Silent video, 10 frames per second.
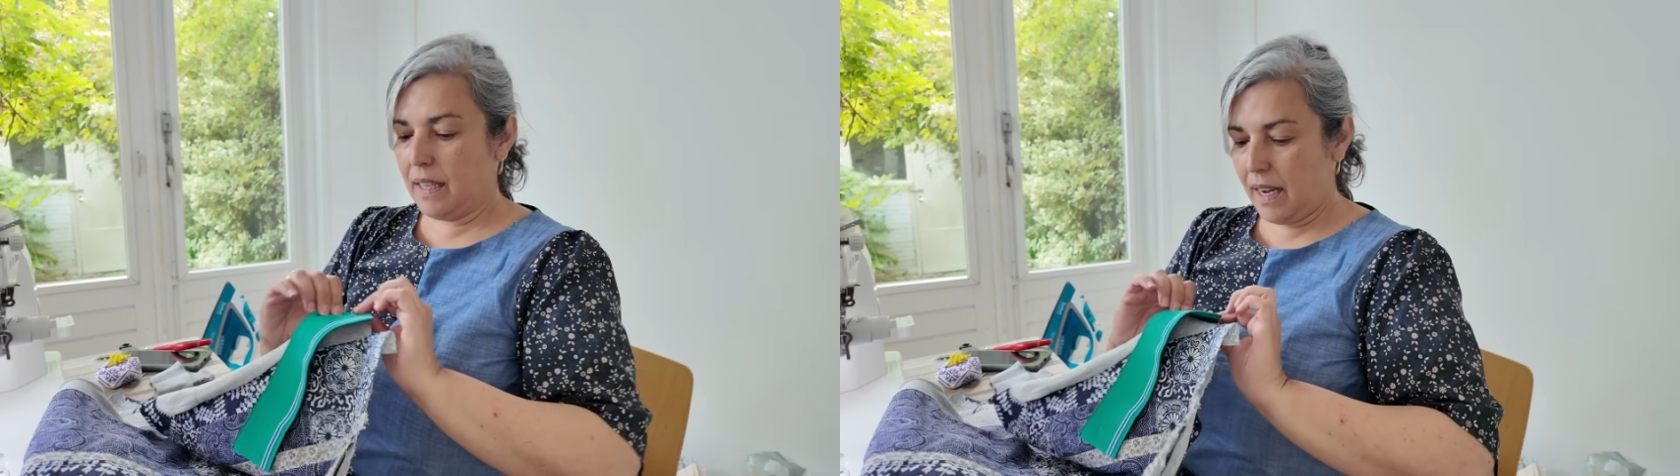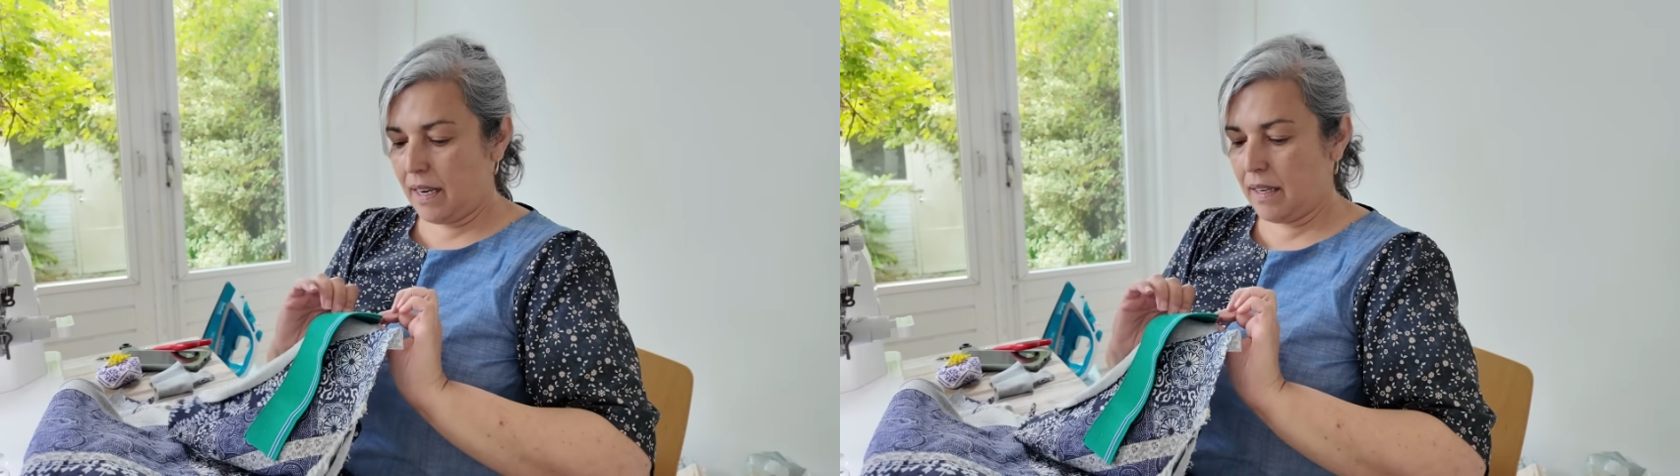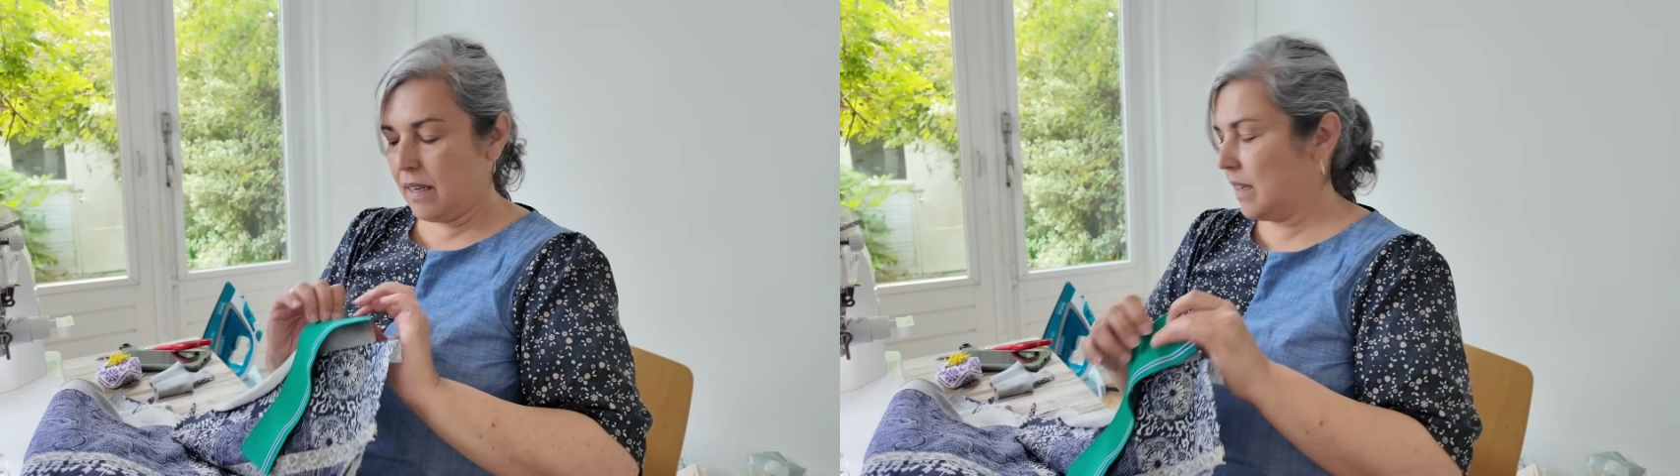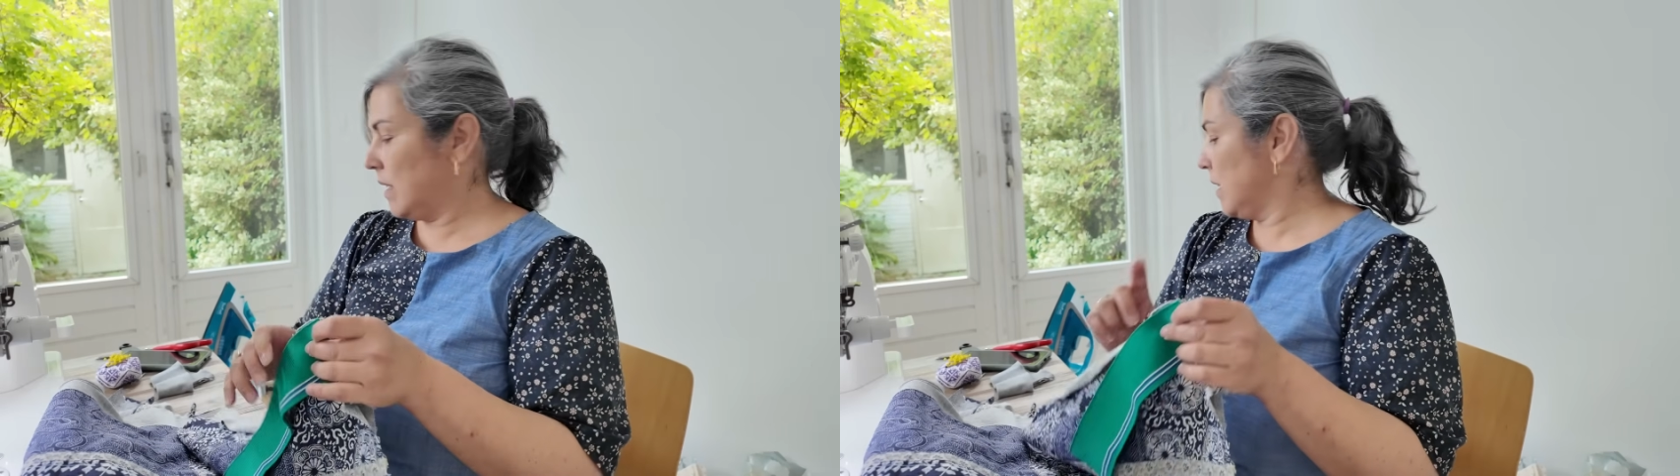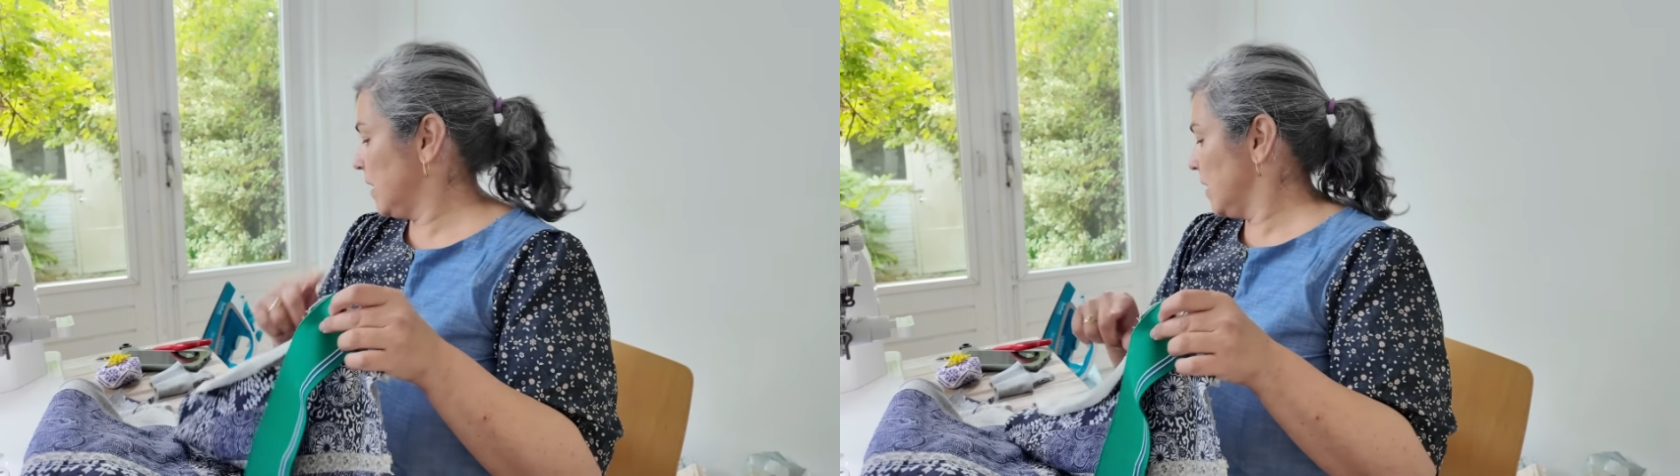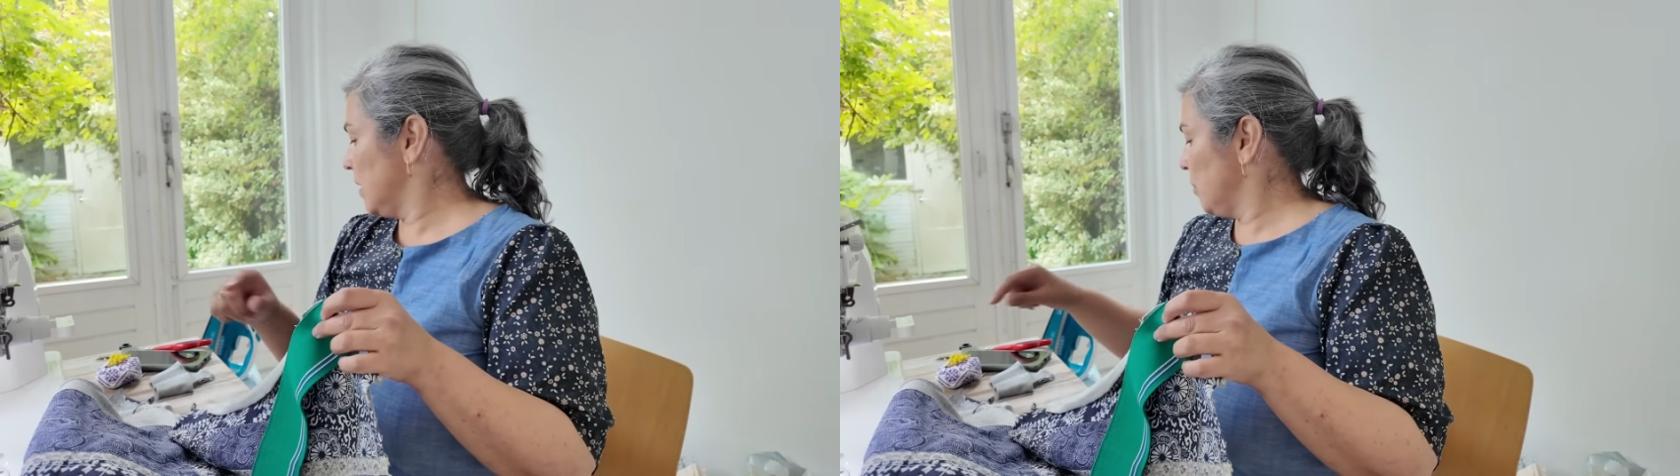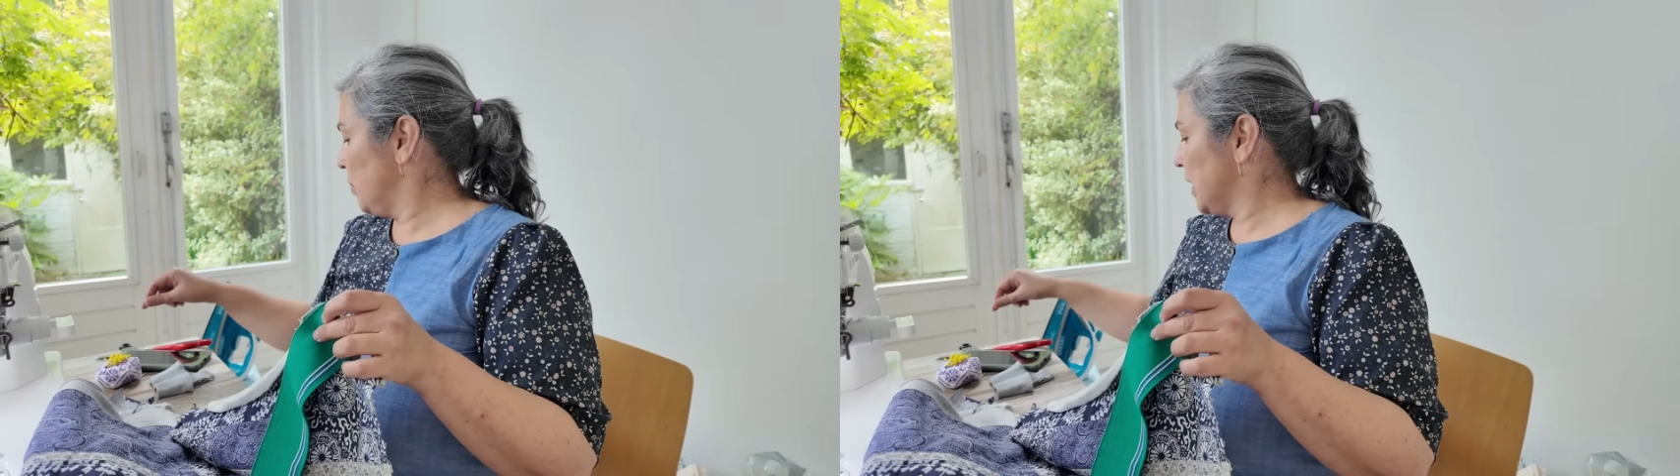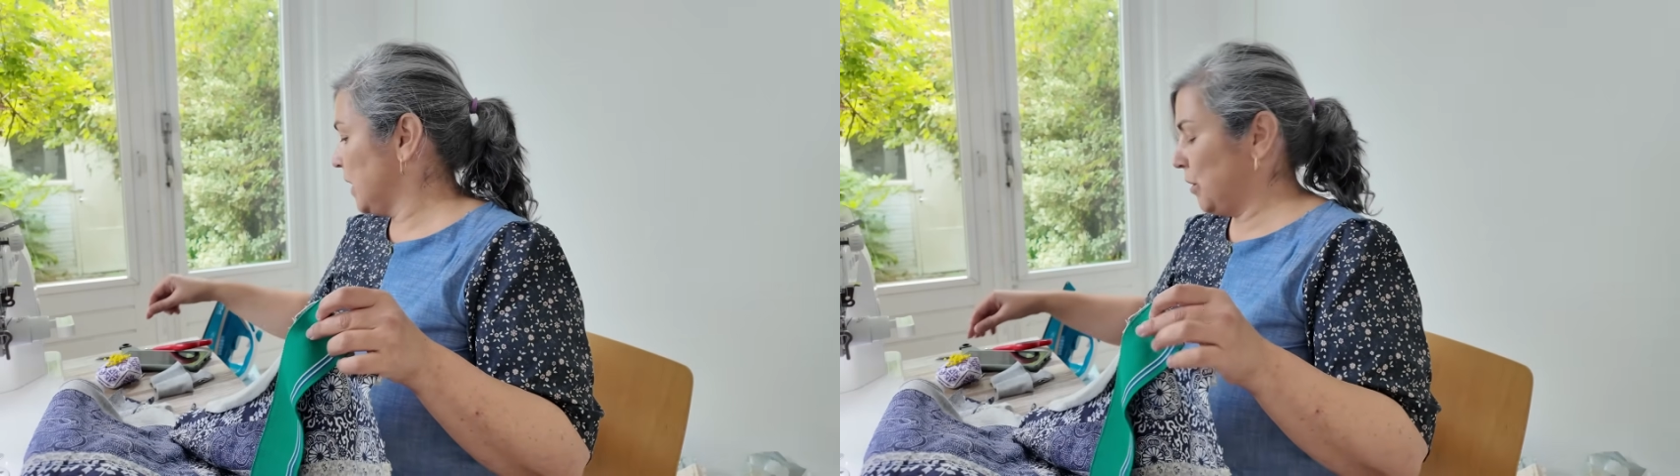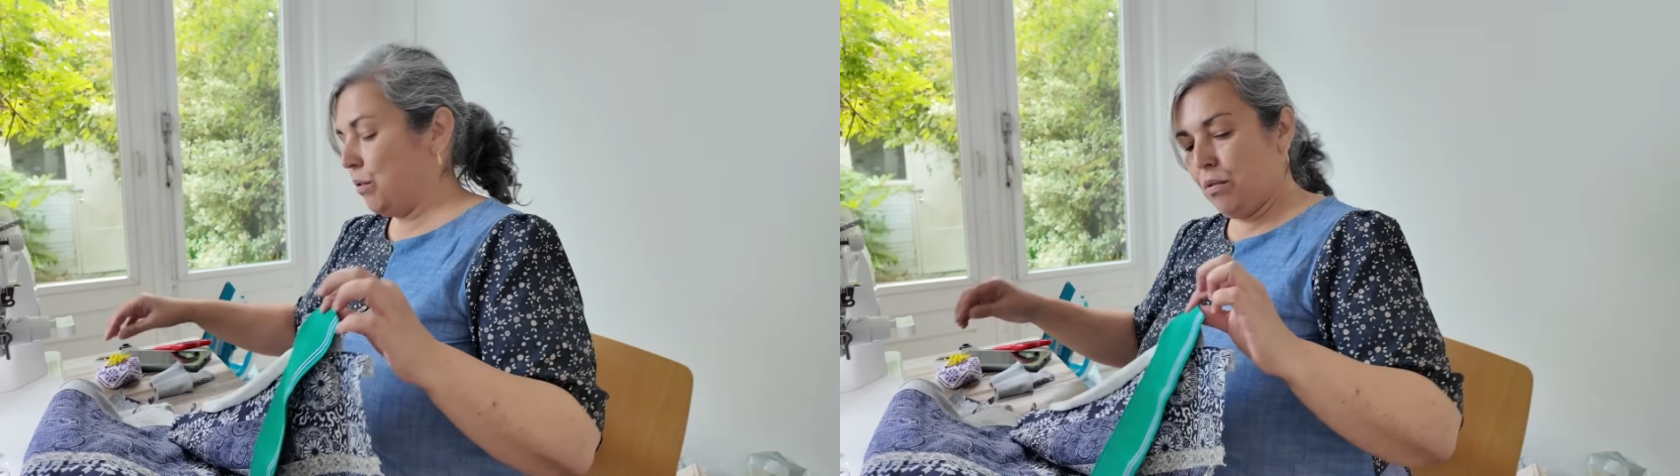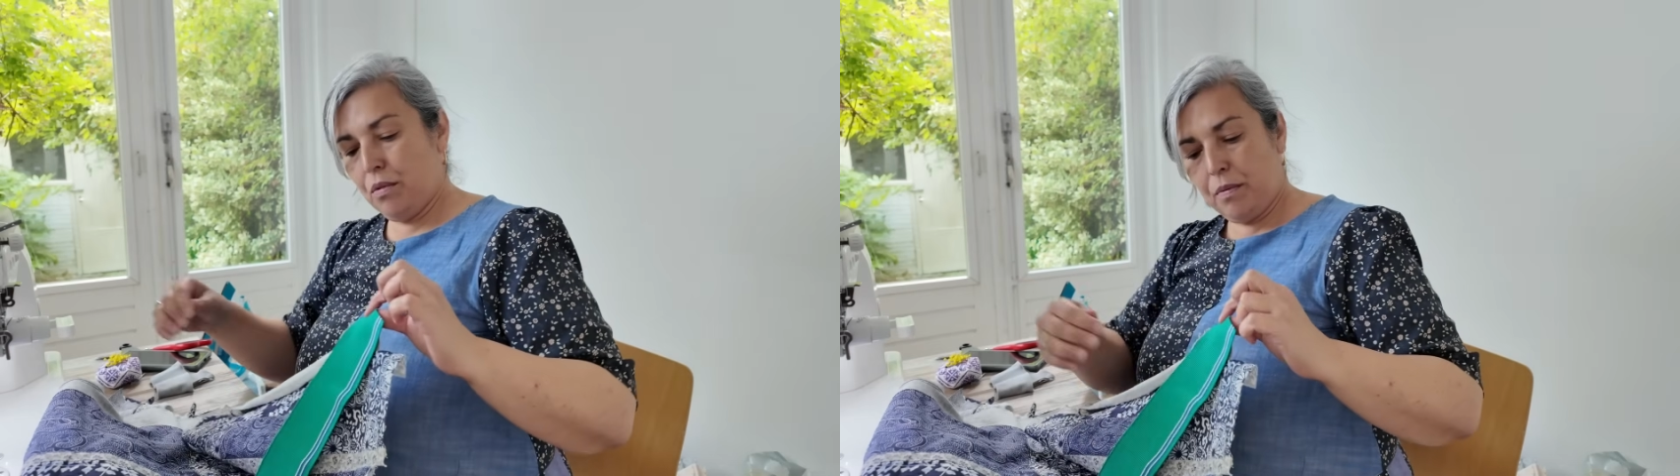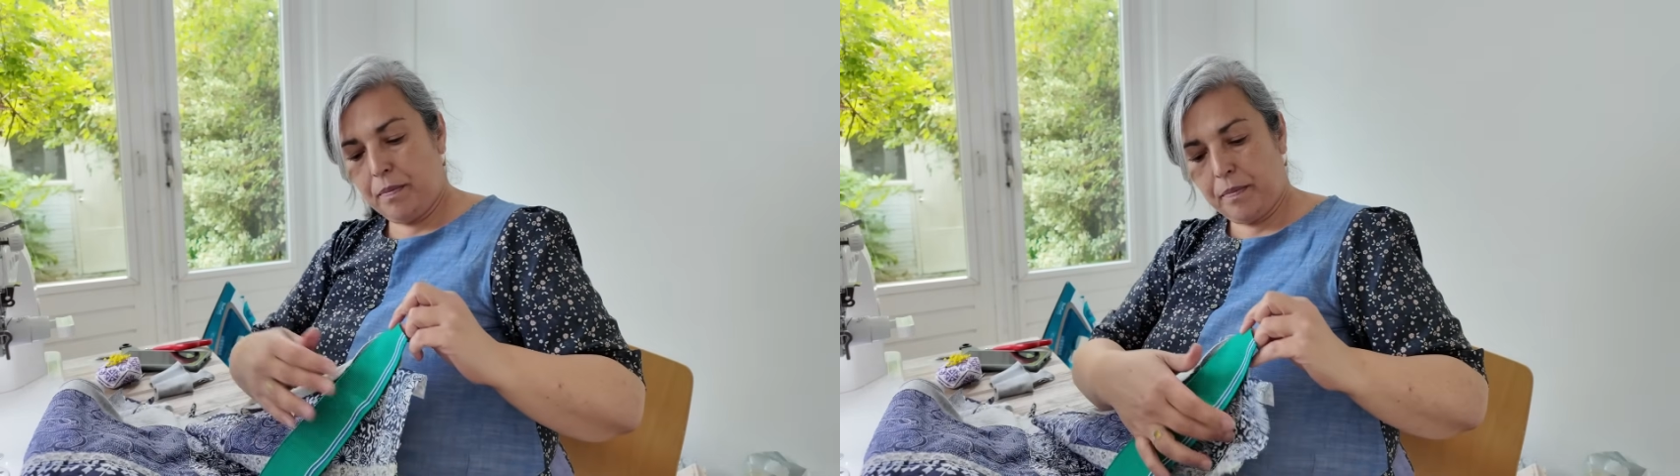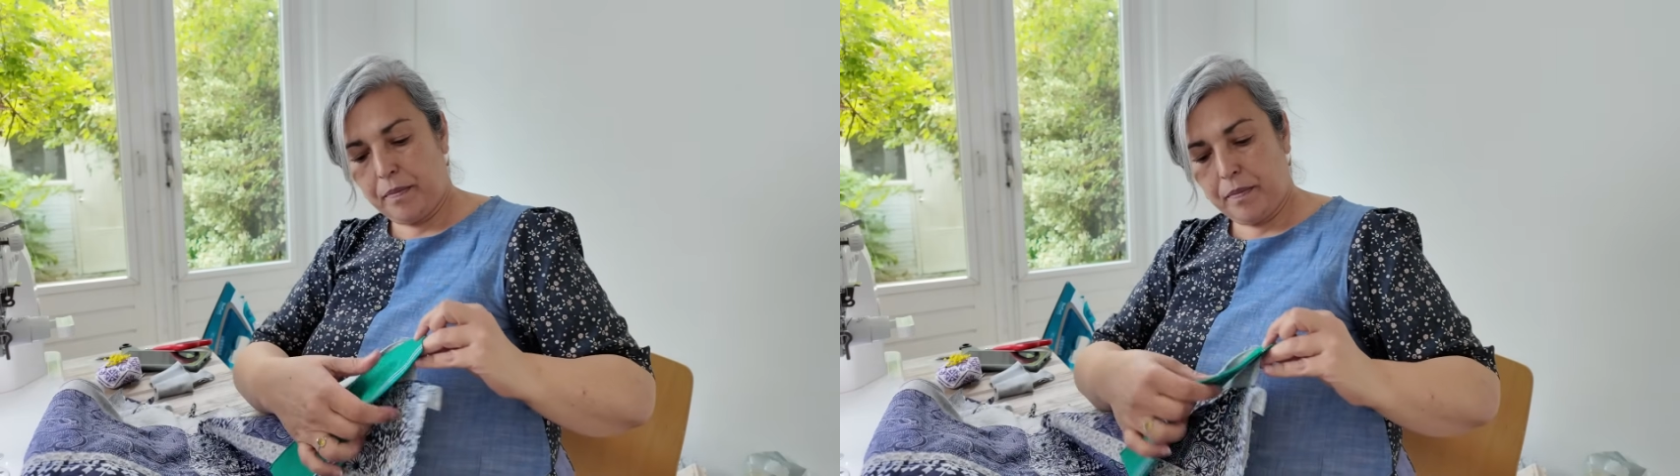then we can do